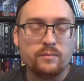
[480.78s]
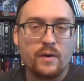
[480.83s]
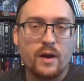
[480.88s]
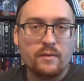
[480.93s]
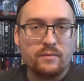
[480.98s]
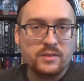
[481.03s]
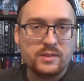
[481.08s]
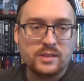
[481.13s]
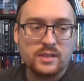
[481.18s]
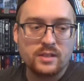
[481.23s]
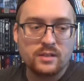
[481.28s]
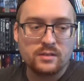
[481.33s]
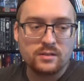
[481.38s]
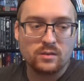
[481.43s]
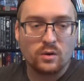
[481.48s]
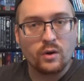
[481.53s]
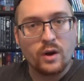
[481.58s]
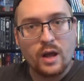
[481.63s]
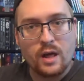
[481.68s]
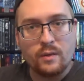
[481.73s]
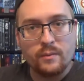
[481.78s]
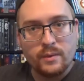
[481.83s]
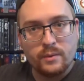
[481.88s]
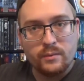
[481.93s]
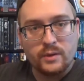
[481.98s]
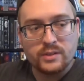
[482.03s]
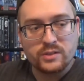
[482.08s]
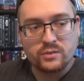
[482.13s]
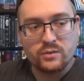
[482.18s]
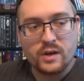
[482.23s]
5 and 6, or Halloween
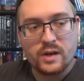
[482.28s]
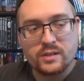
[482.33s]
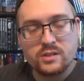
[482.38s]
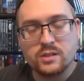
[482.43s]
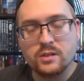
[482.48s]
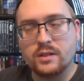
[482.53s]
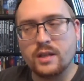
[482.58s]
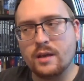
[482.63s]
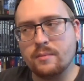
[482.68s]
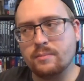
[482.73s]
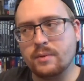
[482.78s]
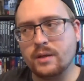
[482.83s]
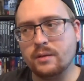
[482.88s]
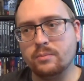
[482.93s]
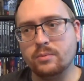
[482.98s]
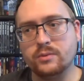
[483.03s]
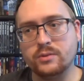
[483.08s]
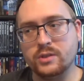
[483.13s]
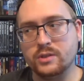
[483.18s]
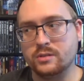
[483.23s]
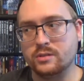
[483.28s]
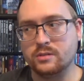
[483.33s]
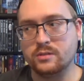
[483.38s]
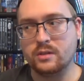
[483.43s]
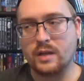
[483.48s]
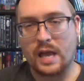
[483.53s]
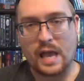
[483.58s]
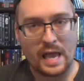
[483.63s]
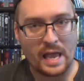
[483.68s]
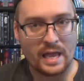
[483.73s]
Resurrection, that people just
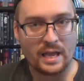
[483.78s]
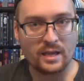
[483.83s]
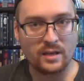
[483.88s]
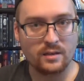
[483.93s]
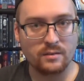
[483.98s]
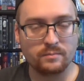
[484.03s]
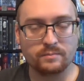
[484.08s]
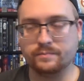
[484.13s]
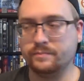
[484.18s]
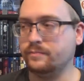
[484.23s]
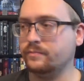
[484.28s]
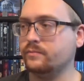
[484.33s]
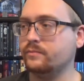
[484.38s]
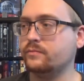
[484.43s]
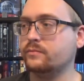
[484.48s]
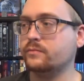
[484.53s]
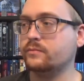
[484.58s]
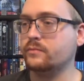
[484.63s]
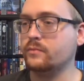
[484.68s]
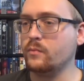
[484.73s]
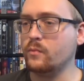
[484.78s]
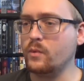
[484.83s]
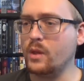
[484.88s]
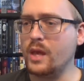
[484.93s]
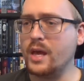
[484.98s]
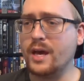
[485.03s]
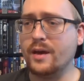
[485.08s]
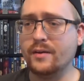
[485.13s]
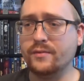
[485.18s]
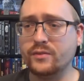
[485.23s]
hate
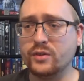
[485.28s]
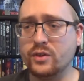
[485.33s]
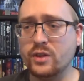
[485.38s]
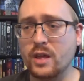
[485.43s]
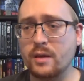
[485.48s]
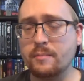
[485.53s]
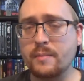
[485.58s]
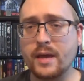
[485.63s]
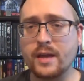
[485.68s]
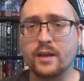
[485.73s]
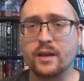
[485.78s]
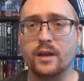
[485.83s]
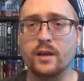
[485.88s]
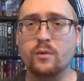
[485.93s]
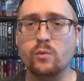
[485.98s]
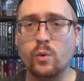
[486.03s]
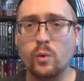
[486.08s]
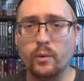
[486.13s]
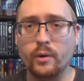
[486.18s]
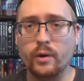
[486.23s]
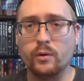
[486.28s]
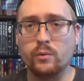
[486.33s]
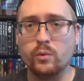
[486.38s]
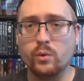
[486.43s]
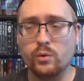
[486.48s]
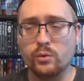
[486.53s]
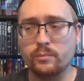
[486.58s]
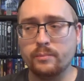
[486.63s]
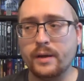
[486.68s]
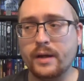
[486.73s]
after they make a quote
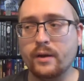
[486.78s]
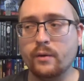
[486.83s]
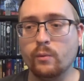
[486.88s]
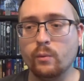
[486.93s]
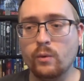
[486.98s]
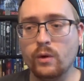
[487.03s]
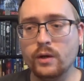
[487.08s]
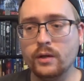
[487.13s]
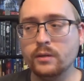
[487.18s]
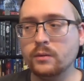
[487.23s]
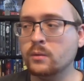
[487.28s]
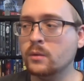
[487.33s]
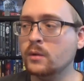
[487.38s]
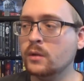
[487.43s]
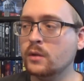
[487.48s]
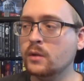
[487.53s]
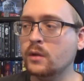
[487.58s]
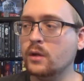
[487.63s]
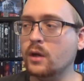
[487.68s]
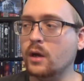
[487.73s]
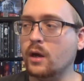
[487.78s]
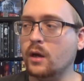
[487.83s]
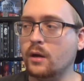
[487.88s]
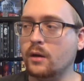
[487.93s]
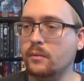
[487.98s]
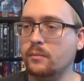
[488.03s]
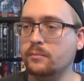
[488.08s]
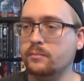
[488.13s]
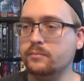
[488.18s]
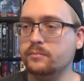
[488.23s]
unquote better one.
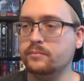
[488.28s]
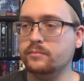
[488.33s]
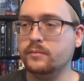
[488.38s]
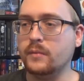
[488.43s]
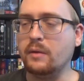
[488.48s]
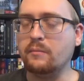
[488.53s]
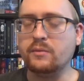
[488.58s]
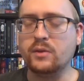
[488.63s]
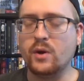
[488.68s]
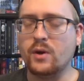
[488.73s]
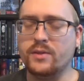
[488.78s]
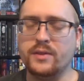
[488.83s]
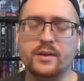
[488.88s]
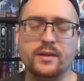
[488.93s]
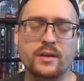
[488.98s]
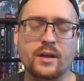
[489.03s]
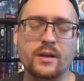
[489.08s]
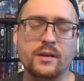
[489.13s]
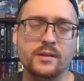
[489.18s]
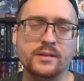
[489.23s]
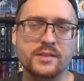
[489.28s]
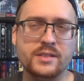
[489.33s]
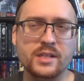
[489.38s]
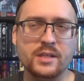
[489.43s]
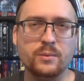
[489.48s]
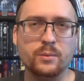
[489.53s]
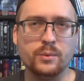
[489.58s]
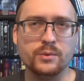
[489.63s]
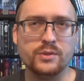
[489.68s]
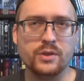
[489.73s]
Um, even though I think none of the
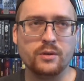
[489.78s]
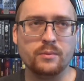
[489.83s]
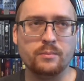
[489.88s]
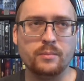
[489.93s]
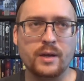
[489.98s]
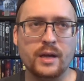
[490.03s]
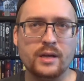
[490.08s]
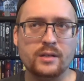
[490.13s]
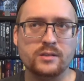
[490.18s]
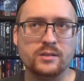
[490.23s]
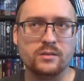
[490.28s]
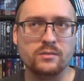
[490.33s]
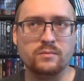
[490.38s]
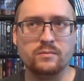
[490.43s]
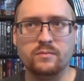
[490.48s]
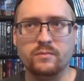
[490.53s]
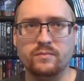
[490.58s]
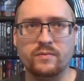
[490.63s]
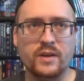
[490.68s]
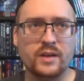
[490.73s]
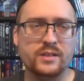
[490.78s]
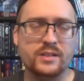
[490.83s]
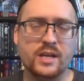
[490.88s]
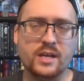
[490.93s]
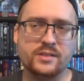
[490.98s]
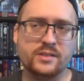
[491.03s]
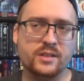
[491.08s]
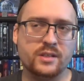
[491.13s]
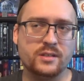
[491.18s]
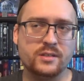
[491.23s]
sequels are as
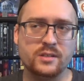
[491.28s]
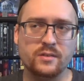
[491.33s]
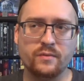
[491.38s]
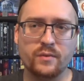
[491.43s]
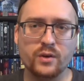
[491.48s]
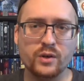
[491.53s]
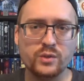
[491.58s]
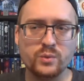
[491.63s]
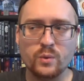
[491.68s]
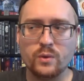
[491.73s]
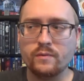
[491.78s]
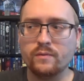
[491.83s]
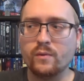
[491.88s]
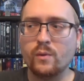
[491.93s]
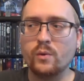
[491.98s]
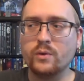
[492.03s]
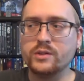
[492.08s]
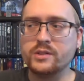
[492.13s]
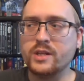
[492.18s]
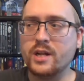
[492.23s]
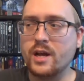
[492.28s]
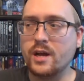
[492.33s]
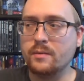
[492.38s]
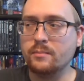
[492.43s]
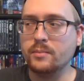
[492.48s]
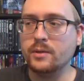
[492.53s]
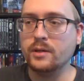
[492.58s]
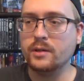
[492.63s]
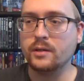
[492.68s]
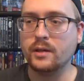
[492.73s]
fantastic as the first one, of course
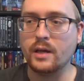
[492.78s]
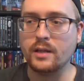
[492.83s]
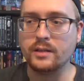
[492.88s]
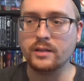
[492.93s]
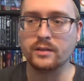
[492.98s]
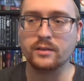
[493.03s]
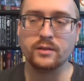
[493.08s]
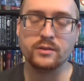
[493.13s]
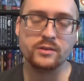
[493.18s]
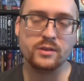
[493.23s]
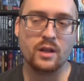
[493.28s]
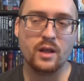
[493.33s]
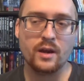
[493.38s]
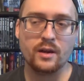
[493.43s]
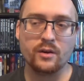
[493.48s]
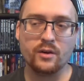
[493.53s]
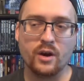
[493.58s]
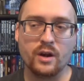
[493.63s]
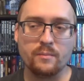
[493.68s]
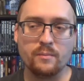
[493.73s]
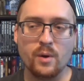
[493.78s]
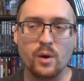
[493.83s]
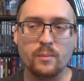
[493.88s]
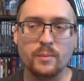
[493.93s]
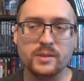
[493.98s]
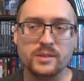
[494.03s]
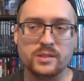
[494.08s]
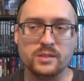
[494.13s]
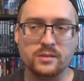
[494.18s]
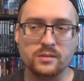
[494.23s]
not. But I think there's a lot of great
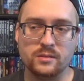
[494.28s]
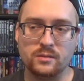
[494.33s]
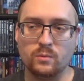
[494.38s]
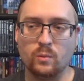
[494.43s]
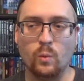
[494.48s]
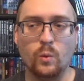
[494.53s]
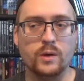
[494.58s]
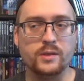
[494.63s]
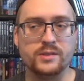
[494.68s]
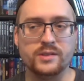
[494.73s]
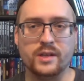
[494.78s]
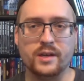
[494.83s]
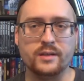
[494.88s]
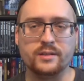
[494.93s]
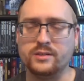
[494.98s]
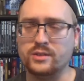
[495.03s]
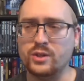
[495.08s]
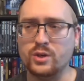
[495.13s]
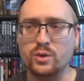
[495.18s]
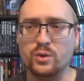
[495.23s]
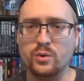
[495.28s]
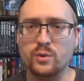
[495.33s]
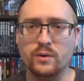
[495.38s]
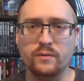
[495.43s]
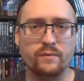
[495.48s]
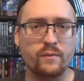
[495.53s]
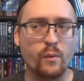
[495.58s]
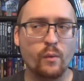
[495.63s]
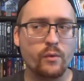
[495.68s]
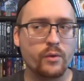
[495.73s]
moments in ones like two
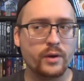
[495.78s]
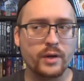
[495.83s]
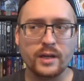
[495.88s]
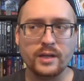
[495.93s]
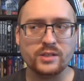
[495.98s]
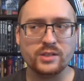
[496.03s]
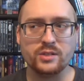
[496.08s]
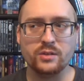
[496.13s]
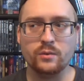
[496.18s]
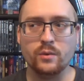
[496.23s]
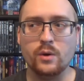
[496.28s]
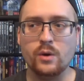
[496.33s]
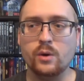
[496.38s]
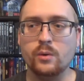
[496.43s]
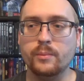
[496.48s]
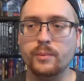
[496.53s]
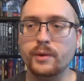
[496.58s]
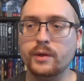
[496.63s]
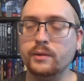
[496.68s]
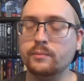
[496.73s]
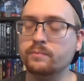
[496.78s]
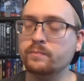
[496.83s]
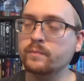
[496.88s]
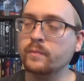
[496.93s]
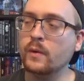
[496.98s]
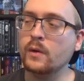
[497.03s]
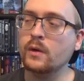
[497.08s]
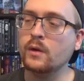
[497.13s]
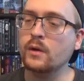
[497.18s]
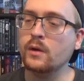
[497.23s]
and four and H two O. But
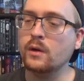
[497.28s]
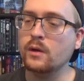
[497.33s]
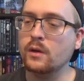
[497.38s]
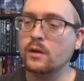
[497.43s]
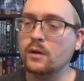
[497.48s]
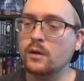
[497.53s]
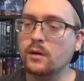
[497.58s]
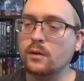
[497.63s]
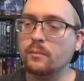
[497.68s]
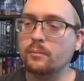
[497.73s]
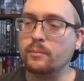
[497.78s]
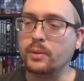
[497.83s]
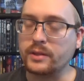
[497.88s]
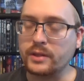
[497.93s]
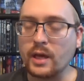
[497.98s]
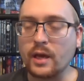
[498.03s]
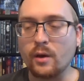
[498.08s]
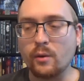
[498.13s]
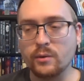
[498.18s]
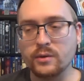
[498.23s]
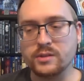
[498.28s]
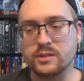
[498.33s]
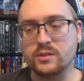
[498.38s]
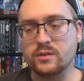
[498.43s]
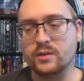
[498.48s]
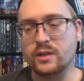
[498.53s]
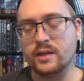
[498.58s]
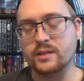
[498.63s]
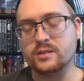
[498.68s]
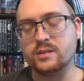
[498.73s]
but they always
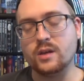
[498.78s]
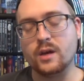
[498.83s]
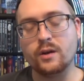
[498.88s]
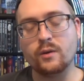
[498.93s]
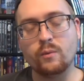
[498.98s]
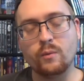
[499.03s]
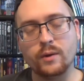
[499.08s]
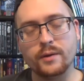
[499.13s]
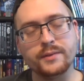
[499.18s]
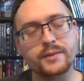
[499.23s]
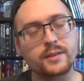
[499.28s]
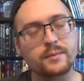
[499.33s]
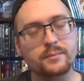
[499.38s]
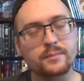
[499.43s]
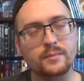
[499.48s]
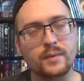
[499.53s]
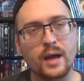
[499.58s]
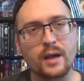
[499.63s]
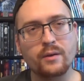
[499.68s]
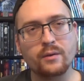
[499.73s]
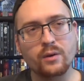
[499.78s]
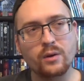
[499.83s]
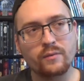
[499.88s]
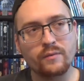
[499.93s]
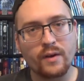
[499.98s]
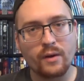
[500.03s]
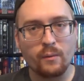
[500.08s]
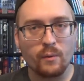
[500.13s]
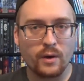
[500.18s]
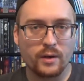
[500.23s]
do that, so I don't want them. I don't know
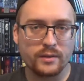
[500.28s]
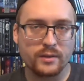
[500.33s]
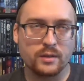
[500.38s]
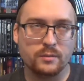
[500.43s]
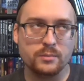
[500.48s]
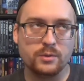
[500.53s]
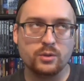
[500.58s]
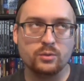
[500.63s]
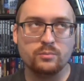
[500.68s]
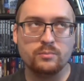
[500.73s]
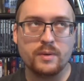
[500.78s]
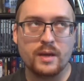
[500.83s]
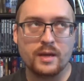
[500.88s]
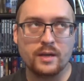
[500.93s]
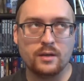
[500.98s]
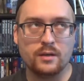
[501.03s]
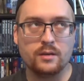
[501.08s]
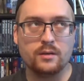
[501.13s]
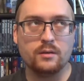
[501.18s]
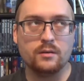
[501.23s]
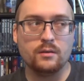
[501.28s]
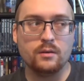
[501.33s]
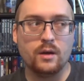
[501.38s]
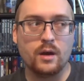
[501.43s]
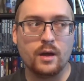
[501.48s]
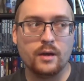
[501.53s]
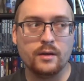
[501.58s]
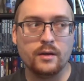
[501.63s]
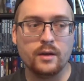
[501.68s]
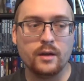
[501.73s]
if I want them to make
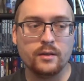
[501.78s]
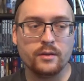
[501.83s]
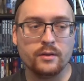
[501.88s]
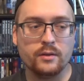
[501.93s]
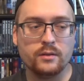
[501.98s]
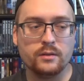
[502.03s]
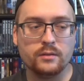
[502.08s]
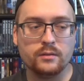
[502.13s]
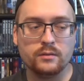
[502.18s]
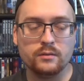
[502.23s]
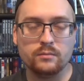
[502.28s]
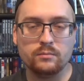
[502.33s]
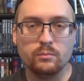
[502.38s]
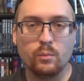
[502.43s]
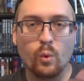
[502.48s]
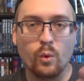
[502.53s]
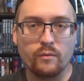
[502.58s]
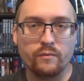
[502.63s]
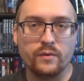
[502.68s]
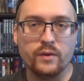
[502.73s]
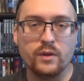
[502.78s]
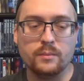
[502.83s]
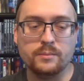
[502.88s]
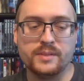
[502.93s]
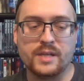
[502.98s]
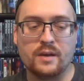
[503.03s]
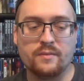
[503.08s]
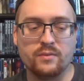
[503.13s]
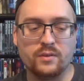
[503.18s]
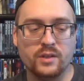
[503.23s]
another more films
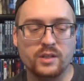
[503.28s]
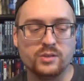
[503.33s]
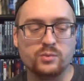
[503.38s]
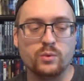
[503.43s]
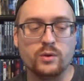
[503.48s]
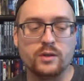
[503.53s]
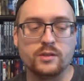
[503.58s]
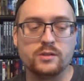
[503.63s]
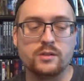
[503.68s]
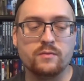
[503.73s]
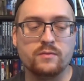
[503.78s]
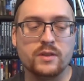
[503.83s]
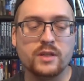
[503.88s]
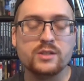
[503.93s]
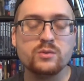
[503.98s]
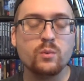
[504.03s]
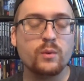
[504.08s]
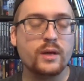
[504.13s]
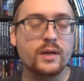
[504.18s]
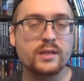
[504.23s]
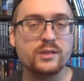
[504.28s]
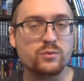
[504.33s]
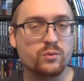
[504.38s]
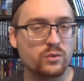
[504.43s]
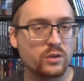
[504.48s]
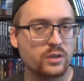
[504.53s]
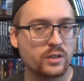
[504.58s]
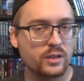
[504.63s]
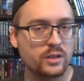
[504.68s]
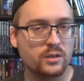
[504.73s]
after this one because if this one is
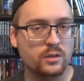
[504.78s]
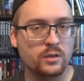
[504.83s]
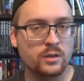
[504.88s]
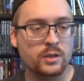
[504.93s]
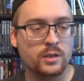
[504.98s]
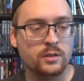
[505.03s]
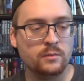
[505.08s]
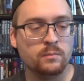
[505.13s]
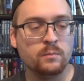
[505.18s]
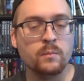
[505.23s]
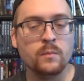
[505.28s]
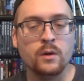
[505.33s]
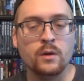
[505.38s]
really good,